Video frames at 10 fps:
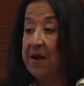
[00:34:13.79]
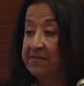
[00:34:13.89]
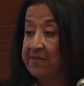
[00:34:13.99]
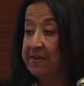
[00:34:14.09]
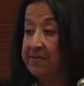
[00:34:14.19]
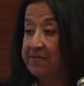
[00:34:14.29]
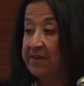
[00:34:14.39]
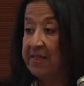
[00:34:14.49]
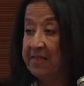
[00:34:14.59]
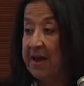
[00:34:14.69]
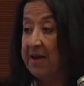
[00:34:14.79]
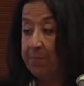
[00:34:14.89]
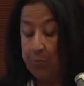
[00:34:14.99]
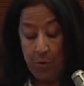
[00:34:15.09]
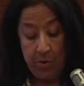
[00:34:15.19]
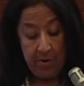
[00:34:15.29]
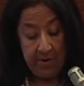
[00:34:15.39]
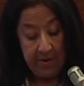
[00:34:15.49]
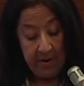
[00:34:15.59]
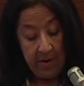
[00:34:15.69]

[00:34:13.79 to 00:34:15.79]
excellence in the Arab world,